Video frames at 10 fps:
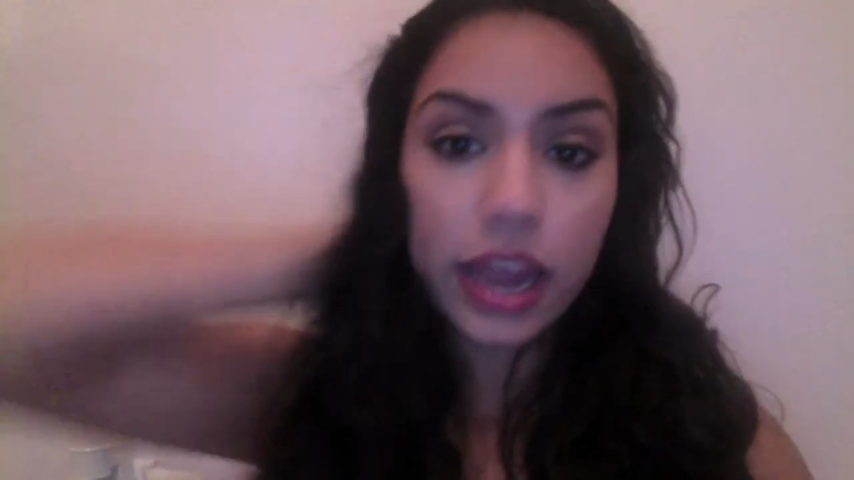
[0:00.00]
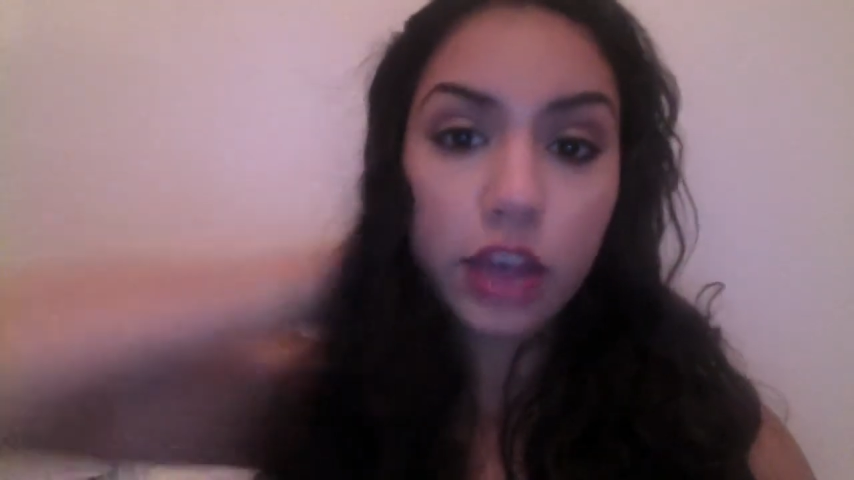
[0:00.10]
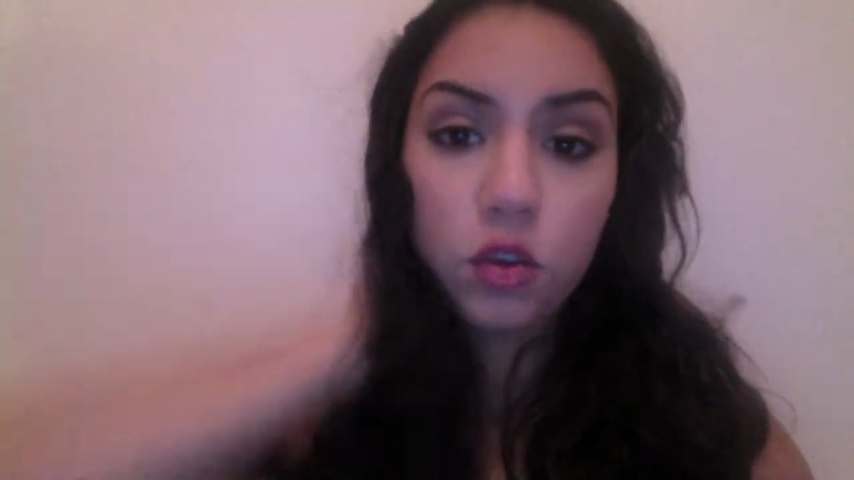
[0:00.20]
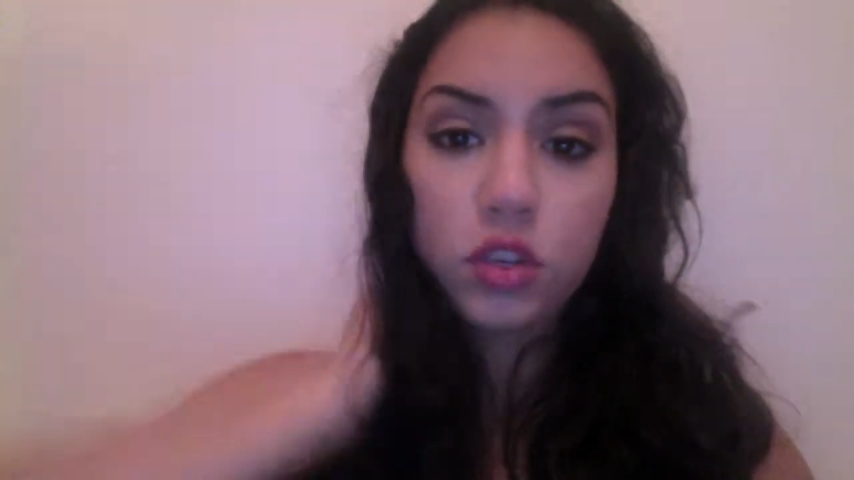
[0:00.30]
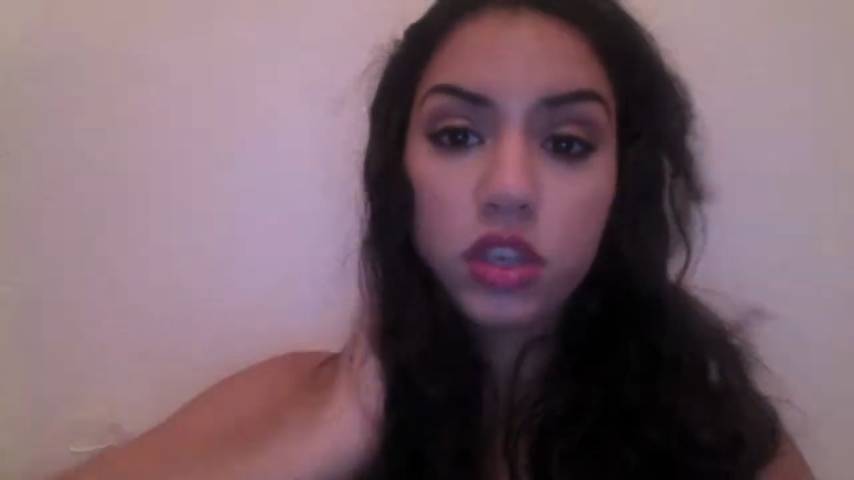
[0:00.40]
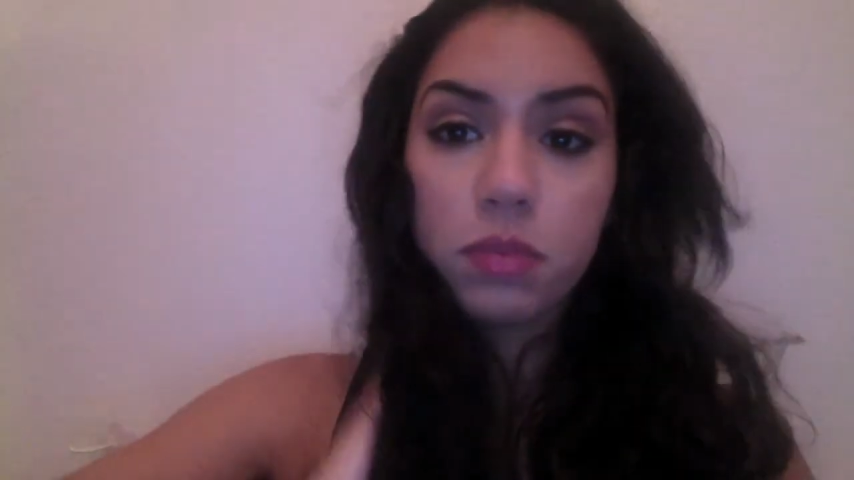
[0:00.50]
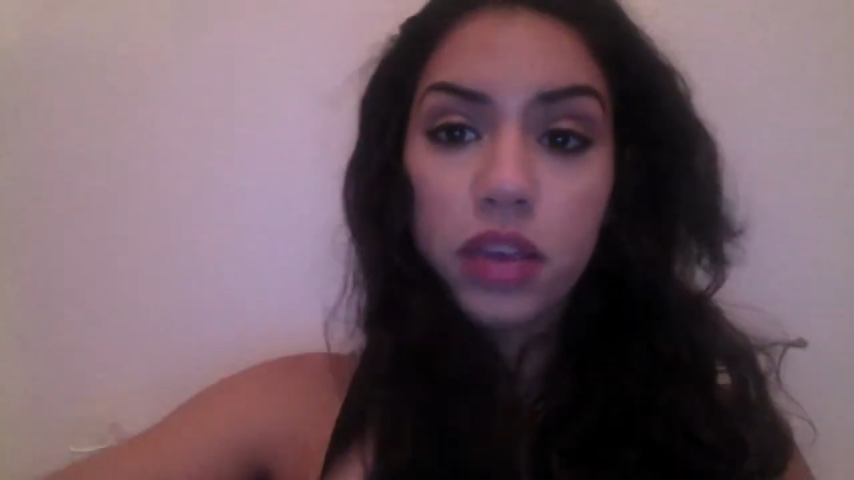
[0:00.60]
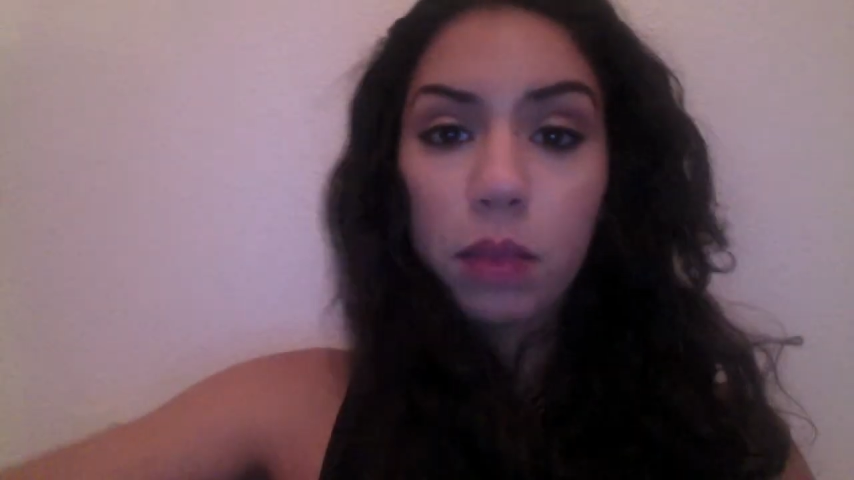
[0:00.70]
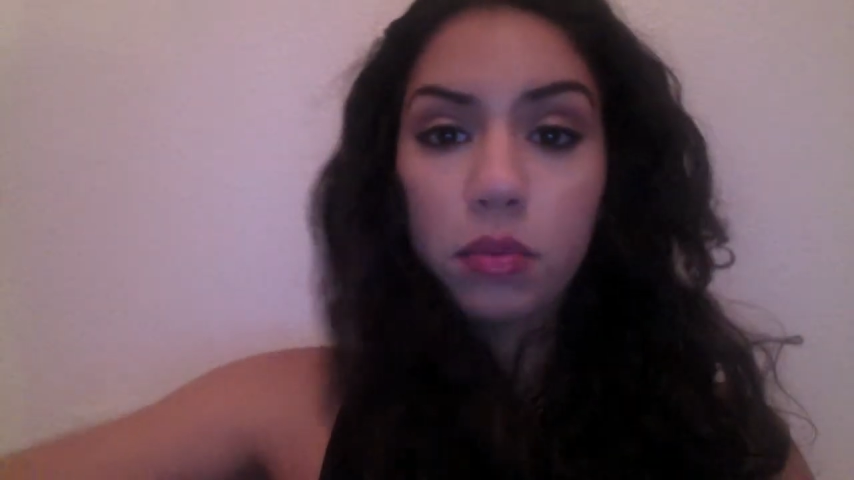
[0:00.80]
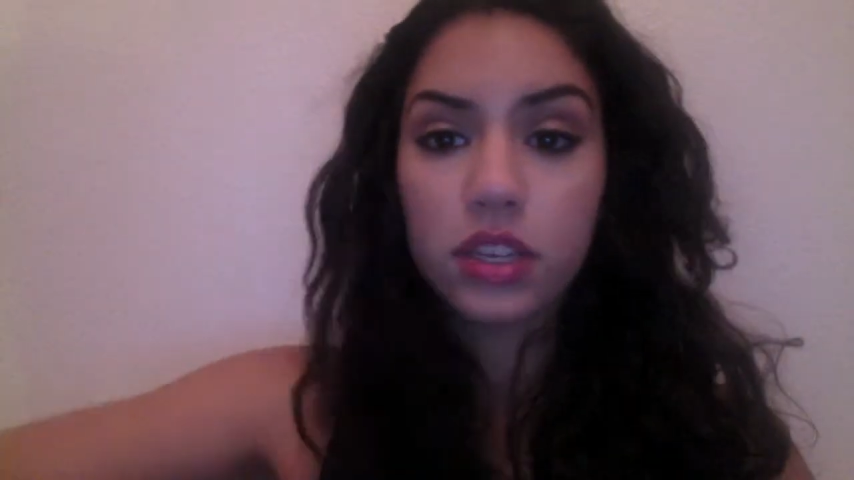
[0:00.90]
it used to be
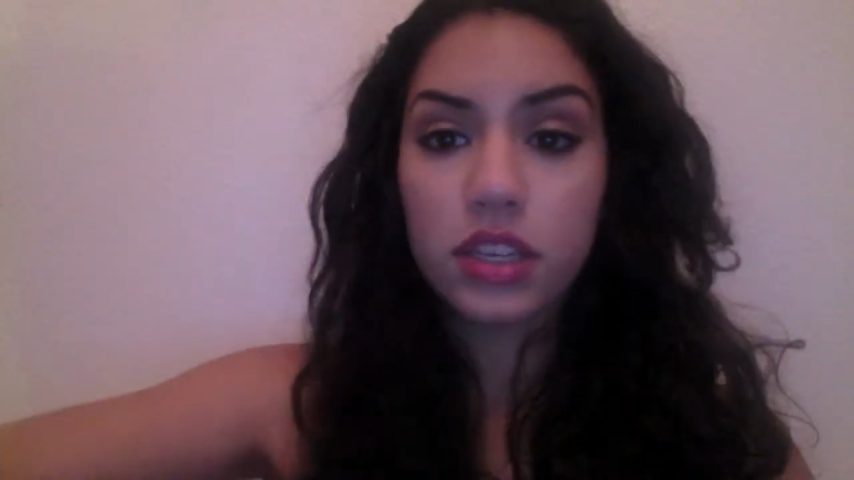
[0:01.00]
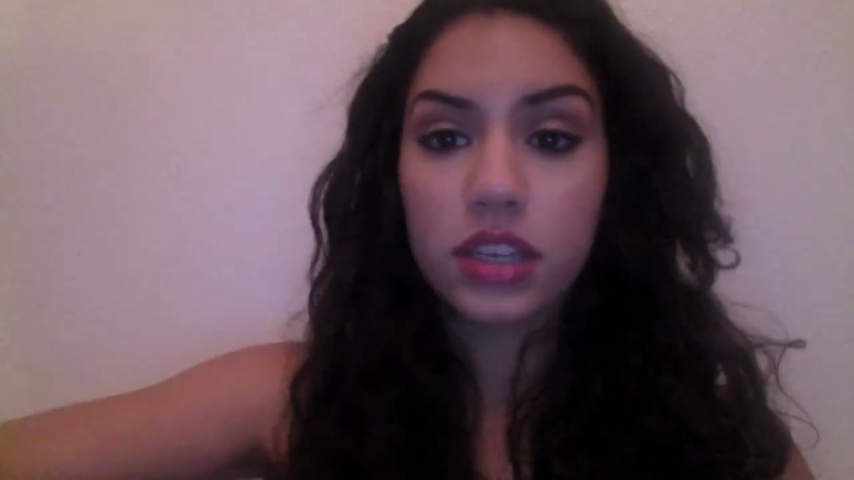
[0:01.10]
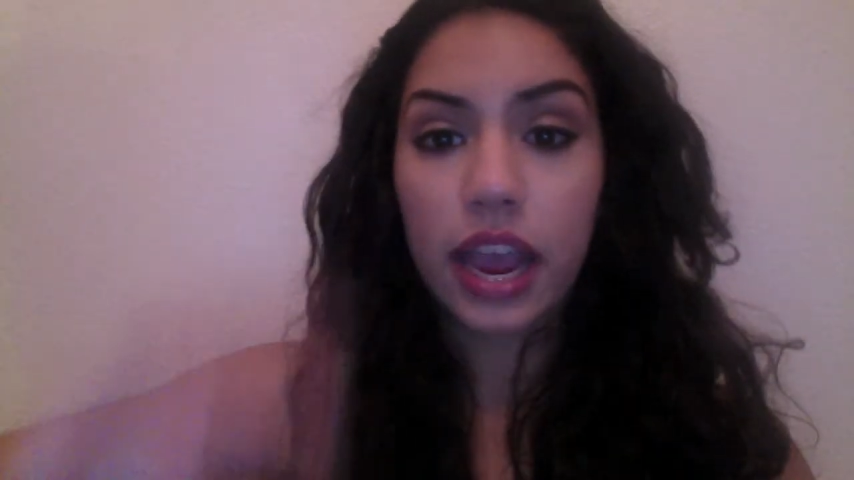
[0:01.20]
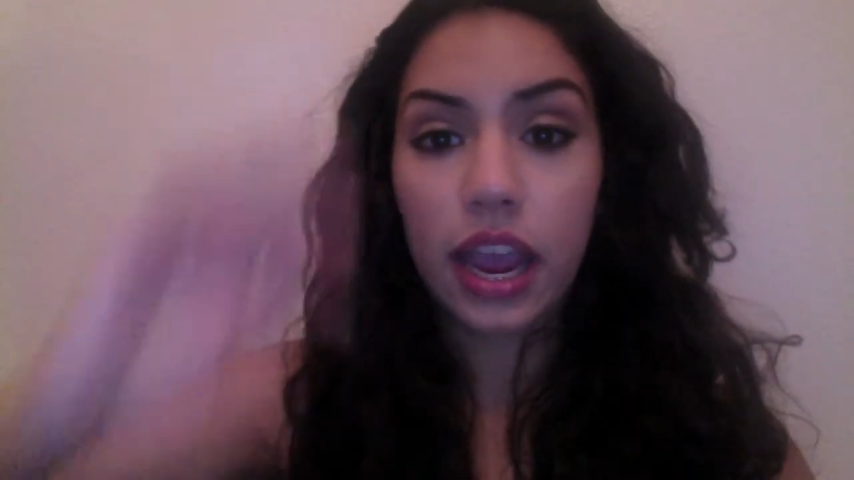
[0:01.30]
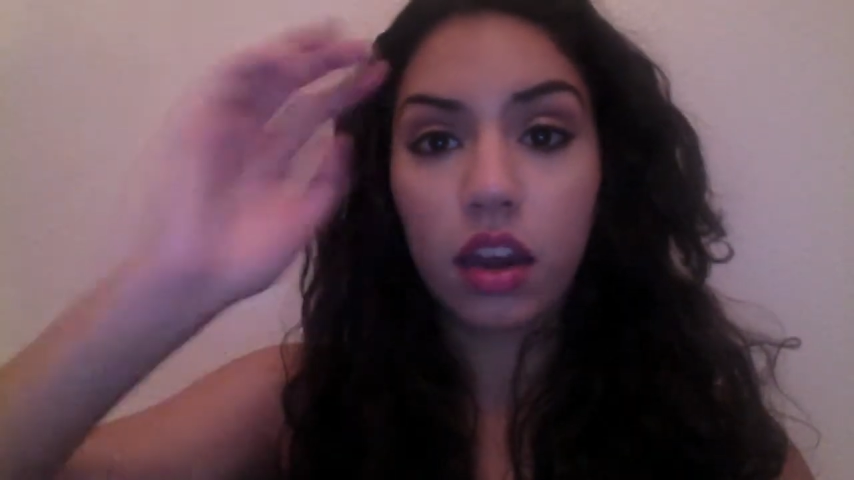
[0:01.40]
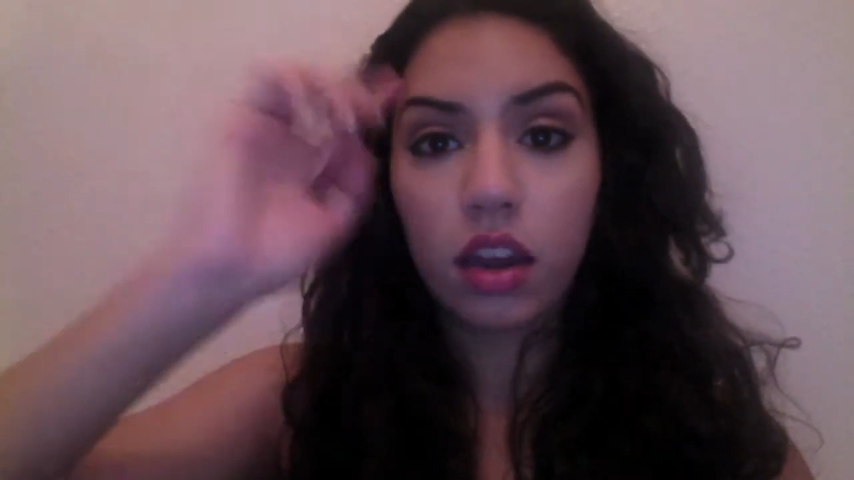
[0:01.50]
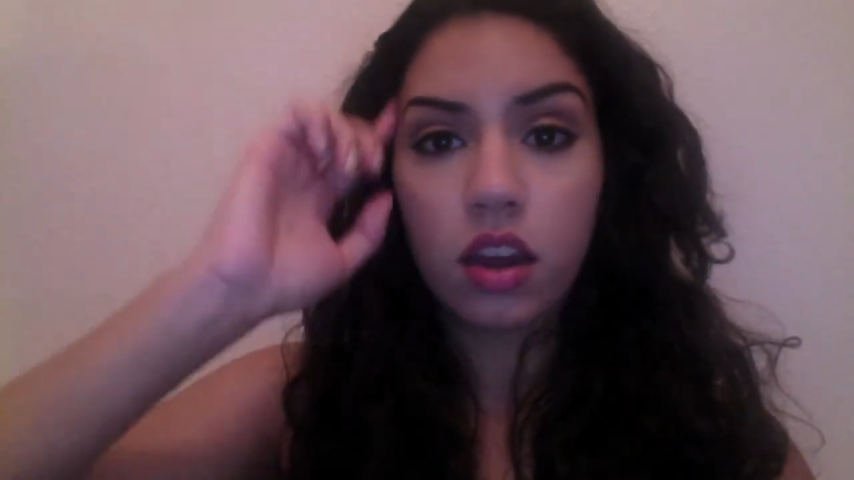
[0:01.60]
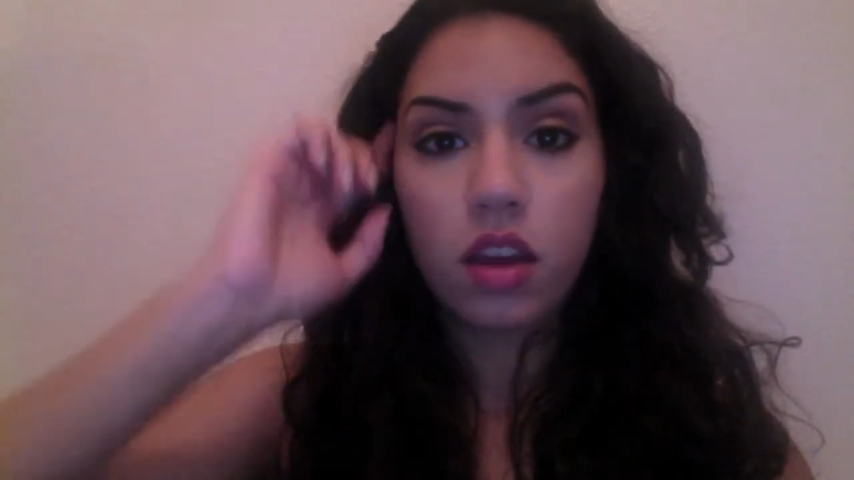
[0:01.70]
able to tan